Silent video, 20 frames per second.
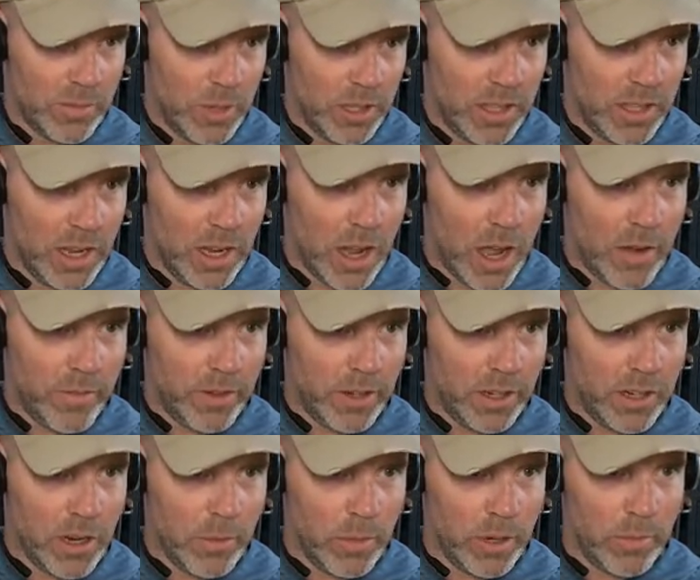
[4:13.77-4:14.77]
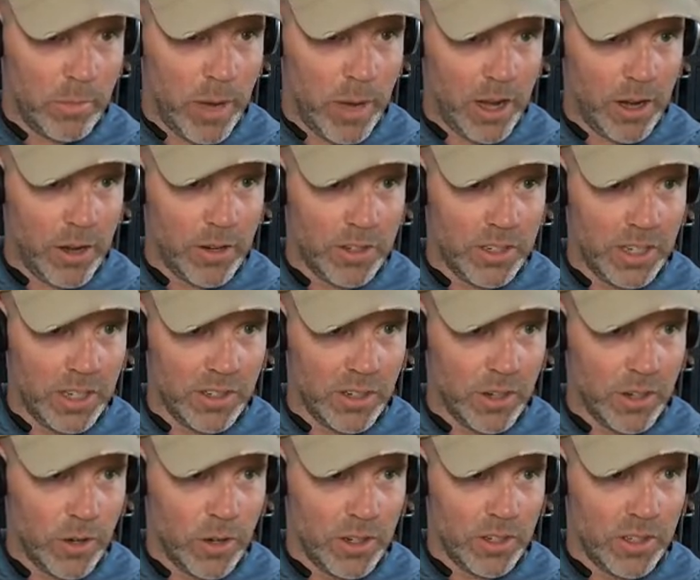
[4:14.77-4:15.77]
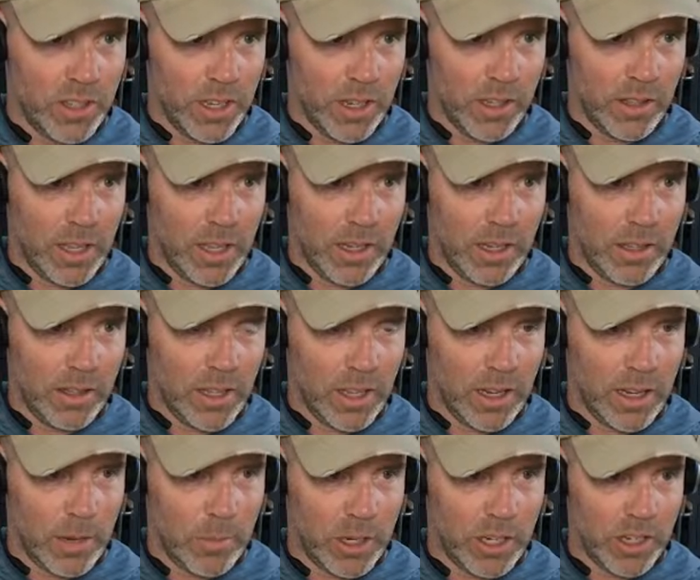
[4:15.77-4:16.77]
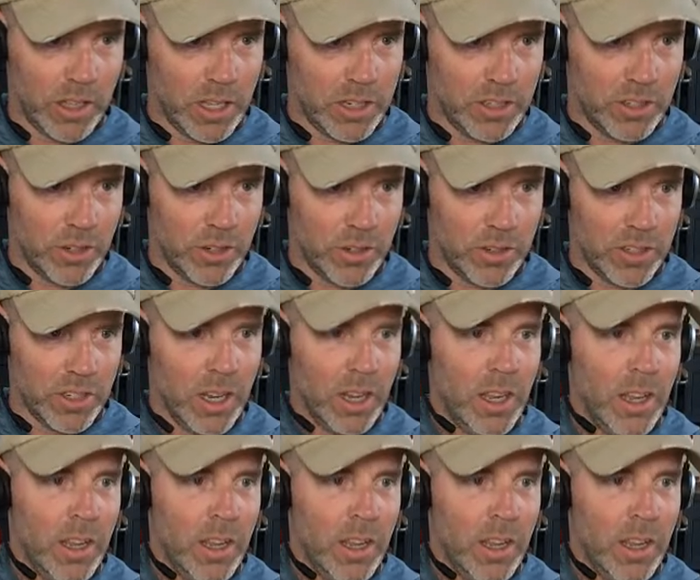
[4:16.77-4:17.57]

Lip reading: but they often come in pairs, as you notice, they come in clusters.